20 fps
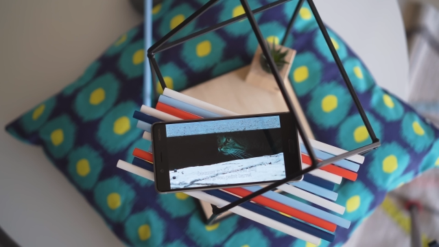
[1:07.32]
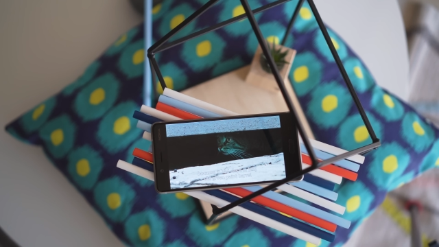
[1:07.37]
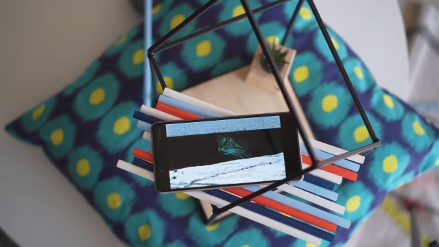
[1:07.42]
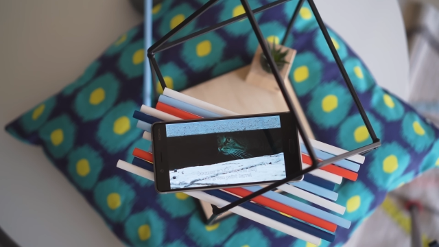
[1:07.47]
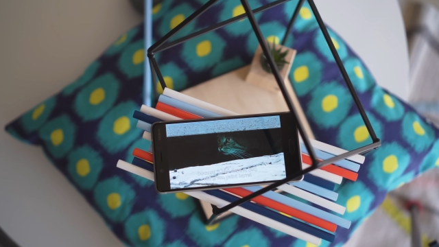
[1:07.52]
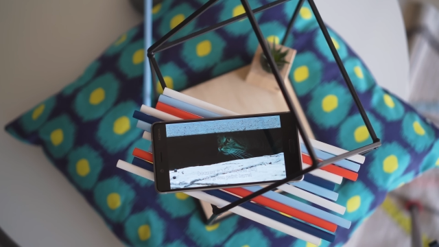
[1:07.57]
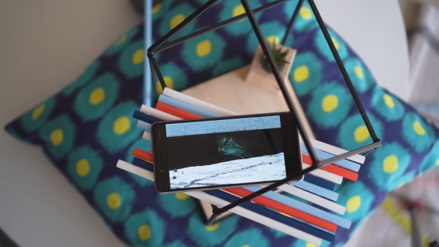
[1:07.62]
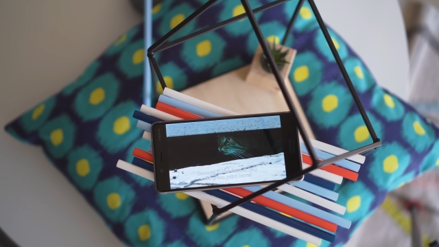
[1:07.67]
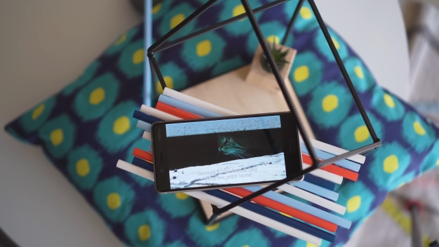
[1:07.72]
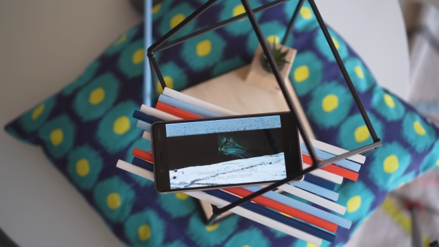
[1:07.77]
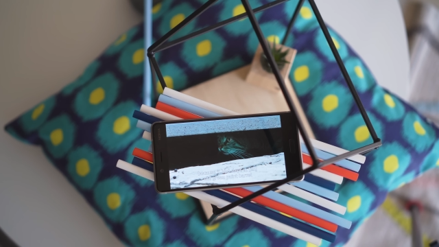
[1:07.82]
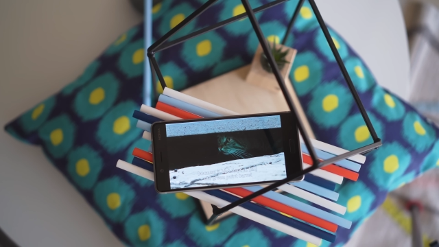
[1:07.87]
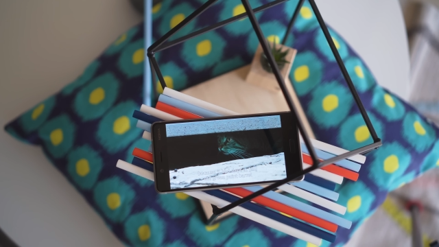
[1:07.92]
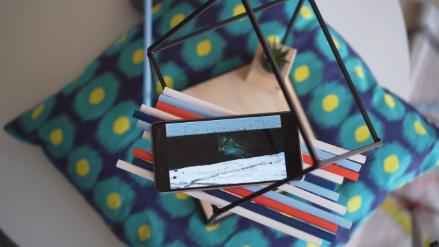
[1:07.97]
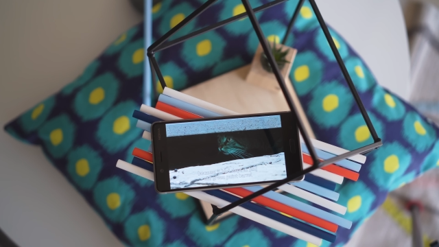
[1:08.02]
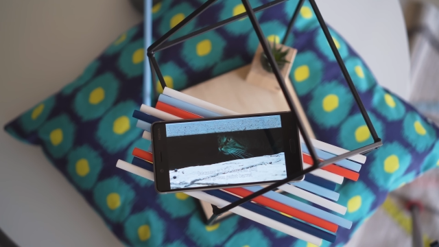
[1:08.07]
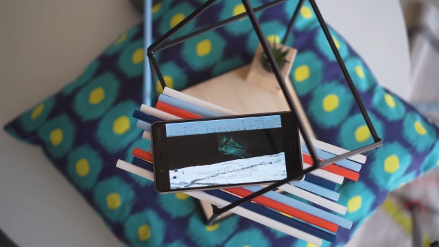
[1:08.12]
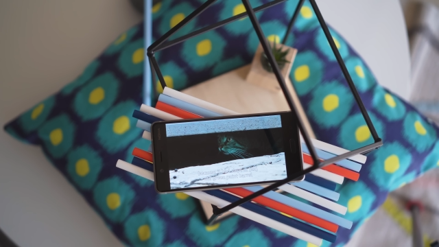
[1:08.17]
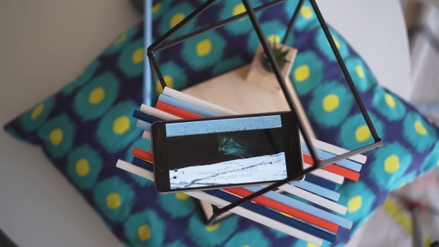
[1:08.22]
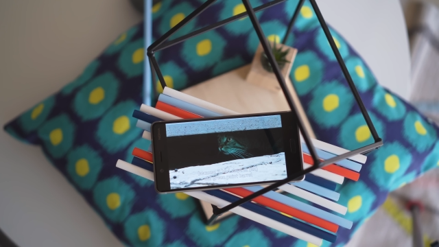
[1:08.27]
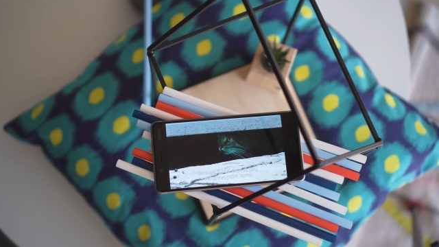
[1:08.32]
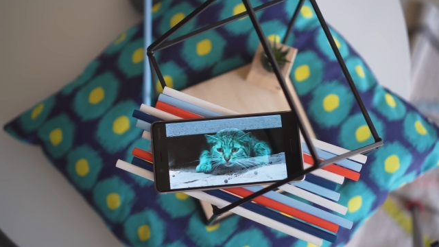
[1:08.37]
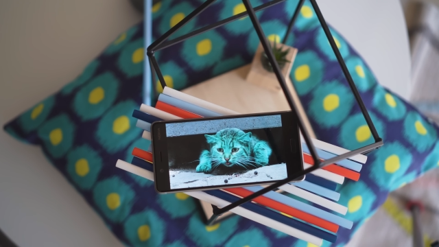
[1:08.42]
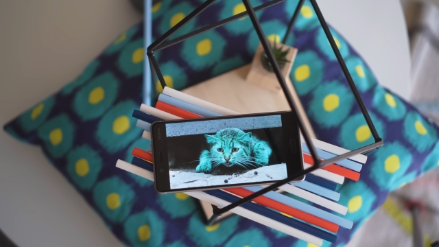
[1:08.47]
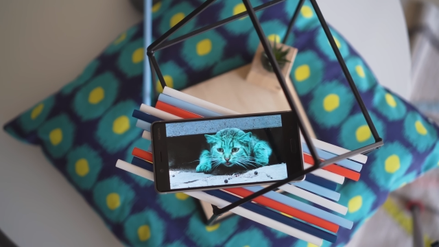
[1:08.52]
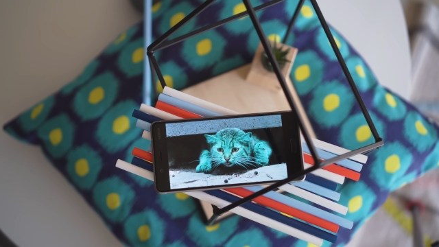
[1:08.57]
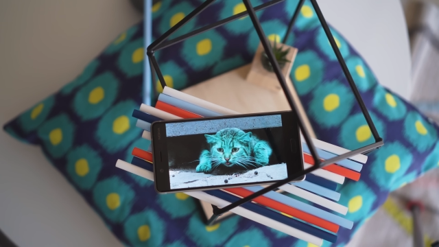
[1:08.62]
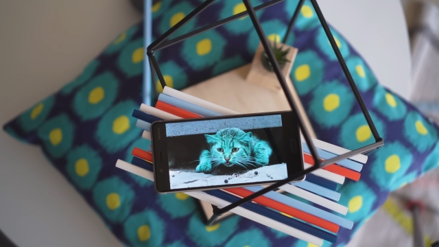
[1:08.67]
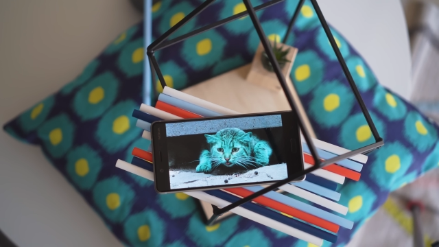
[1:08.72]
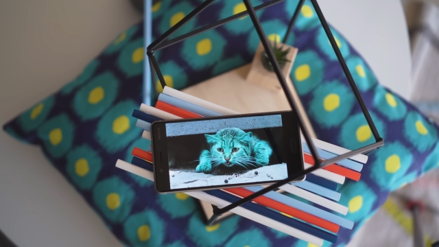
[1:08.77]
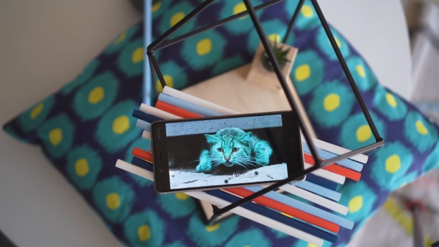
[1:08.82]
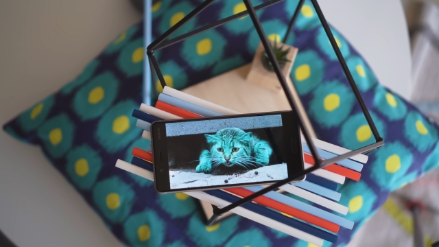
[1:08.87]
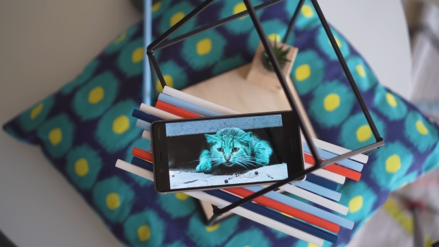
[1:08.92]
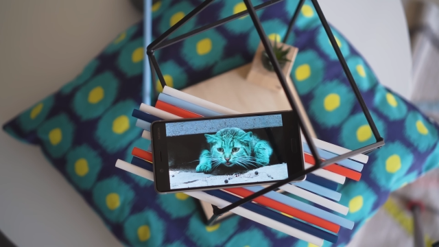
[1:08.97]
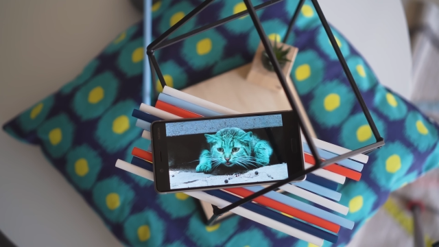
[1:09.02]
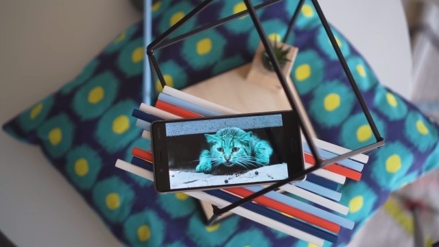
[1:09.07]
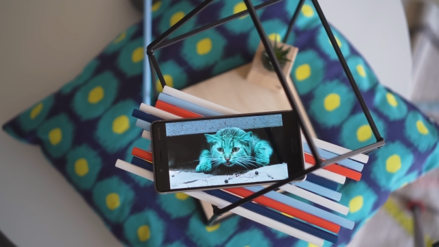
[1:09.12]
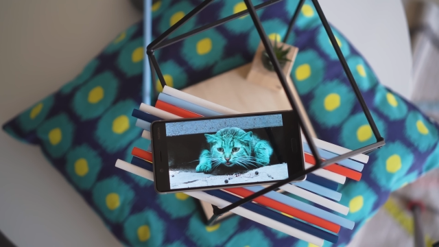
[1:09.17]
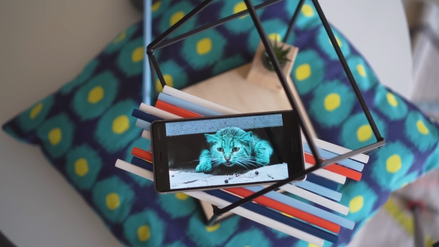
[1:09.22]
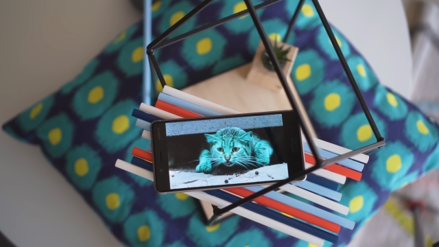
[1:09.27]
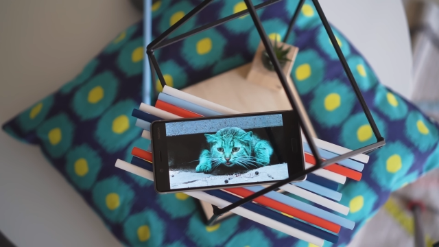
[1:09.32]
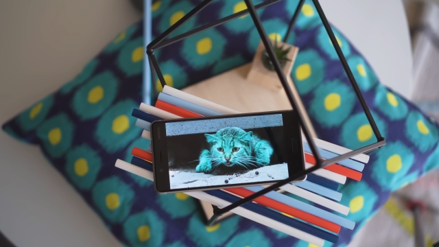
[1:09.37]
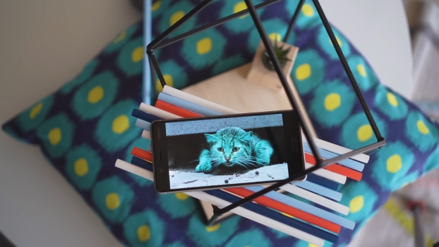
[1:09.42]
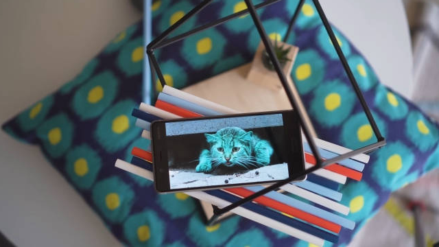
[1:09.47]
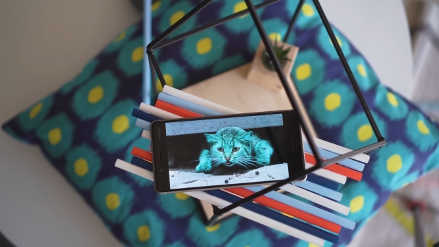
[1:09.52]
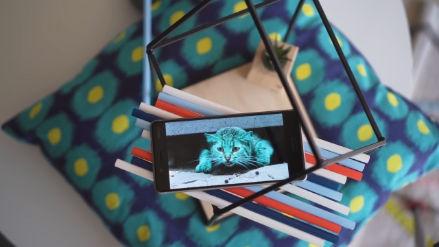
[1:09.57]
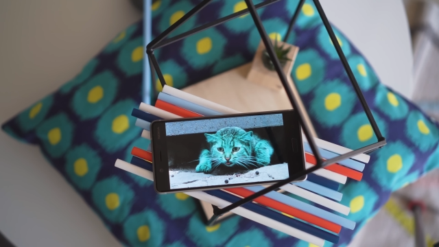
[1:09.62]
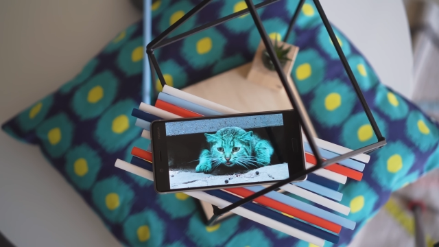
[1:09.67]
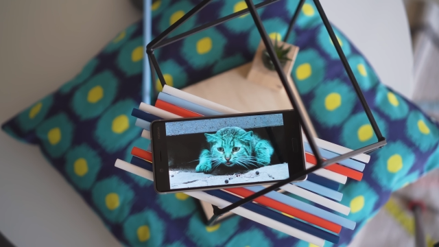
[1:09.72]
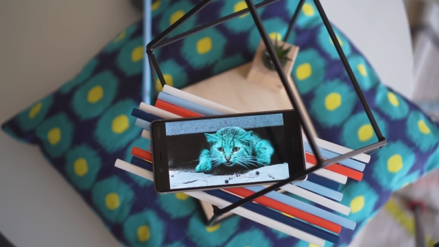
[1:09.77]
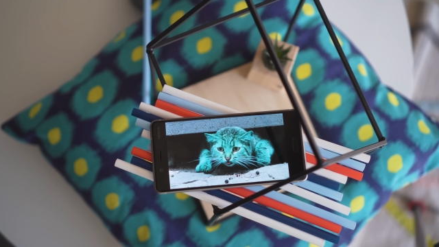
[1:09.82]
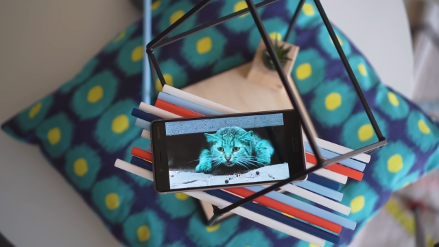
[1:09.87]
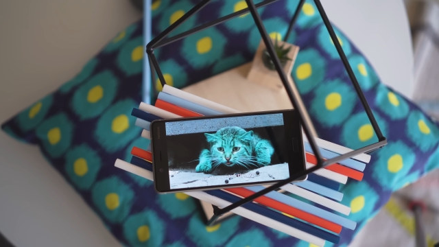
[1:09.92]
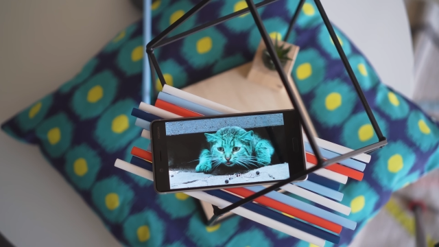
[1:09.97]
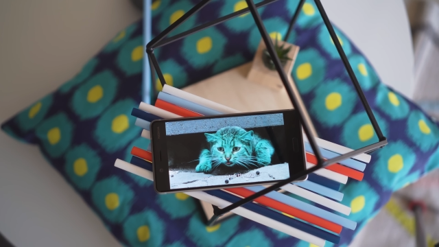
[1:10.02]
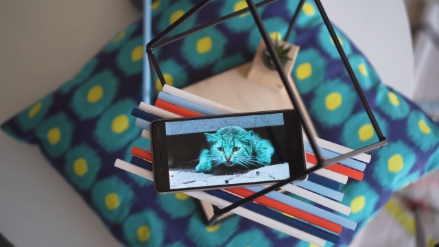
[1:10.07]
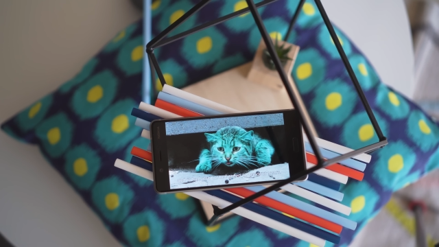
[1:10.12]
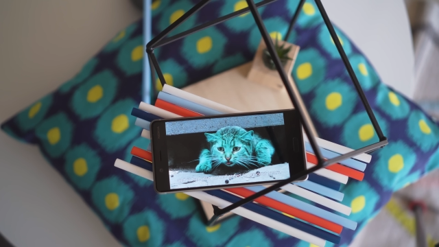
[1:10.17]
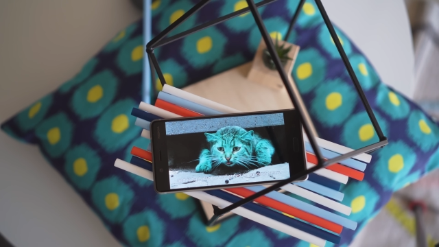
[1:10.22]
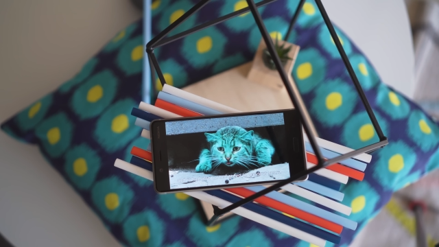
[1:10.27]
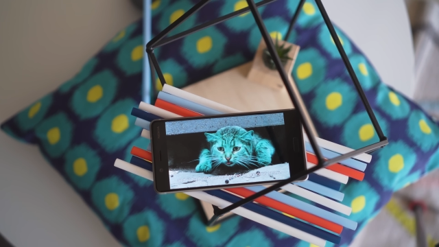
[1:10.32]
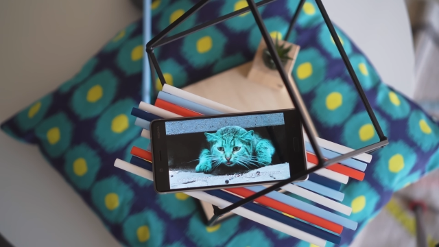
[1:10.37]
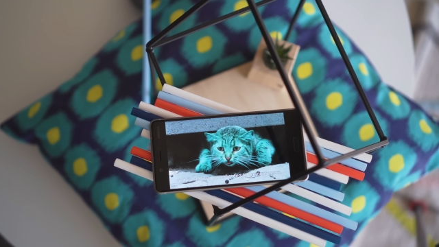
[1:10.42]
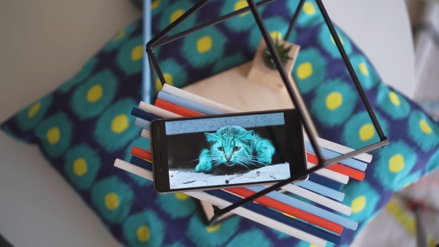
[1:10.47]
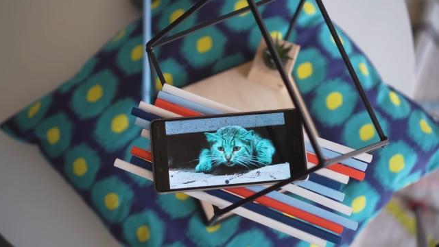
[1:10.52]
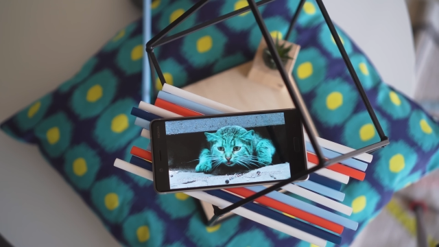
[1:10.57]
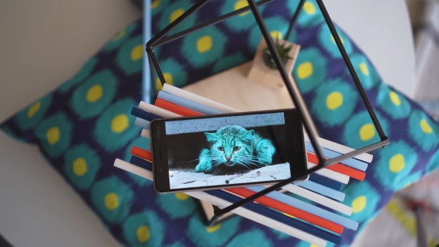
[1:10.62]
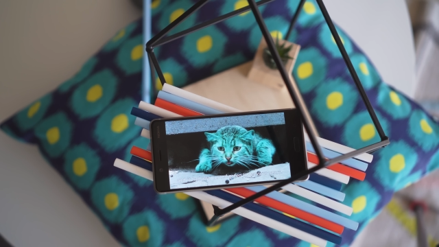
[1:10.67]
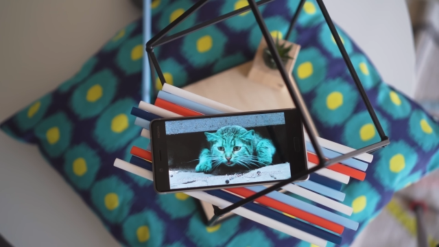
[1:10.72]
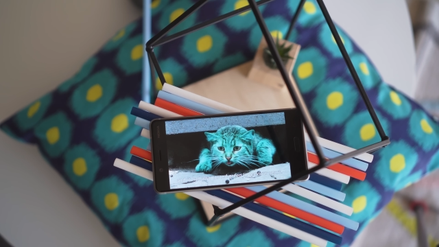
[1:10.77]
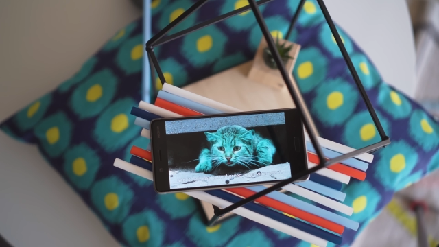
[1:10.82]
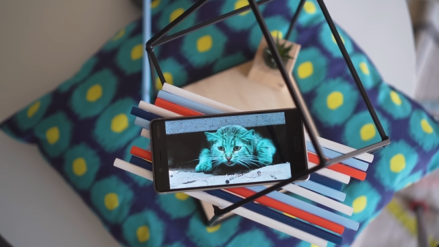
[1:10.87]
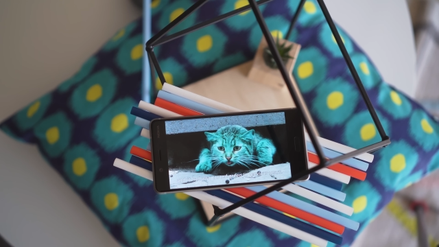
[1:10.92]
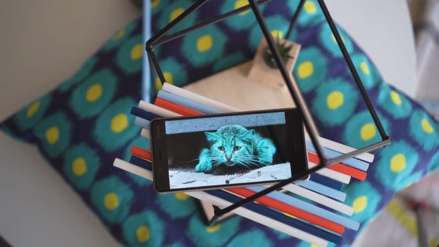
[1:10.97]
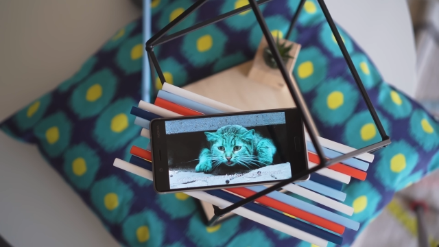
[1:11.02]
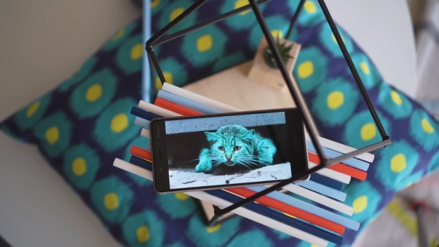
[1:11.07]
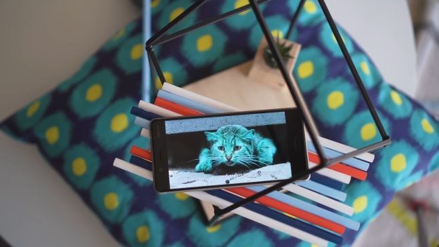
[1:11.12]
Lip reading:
(no speaker visible)